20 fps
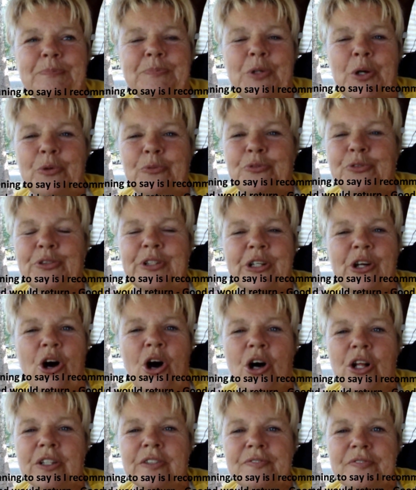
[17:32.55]
hopefully
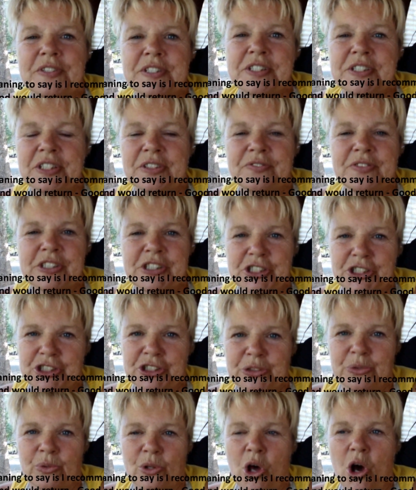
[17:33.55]
all of this stuff isn't
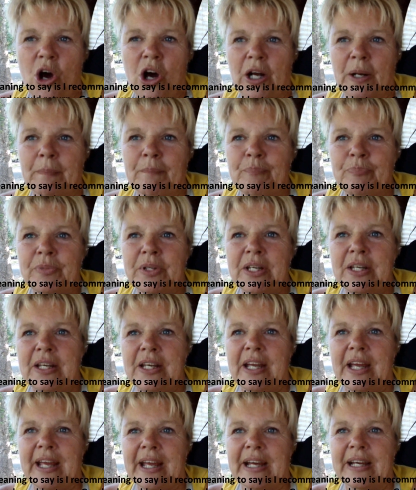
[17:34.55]
too long.
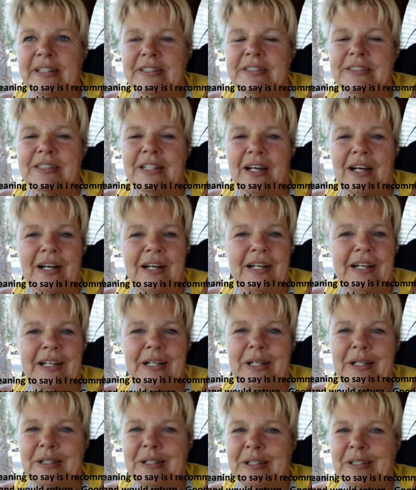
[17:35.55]
And
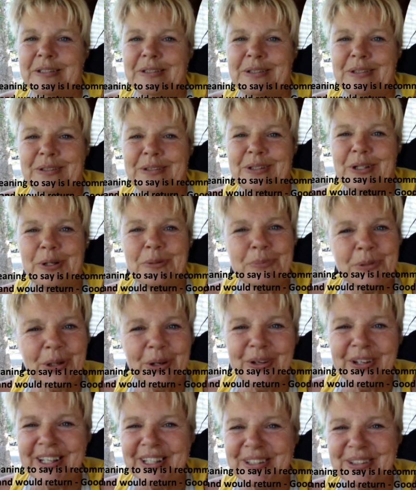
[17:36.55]
I hope you
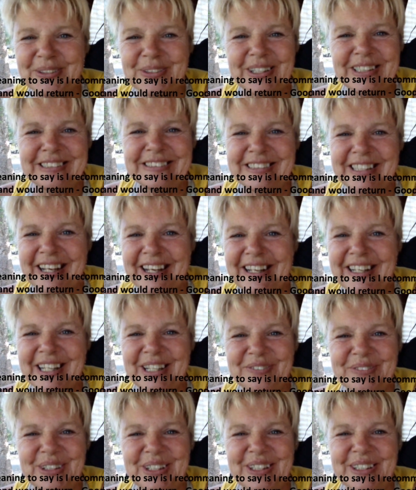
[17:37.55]
all had a great day.
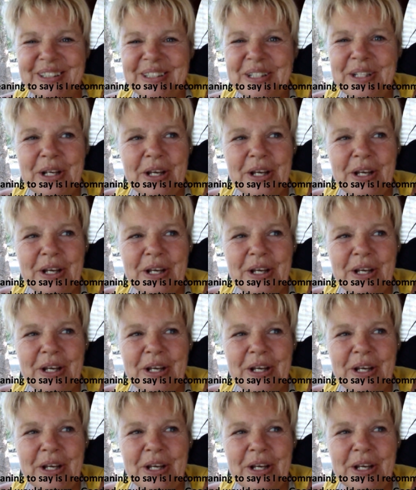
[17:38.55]
Have a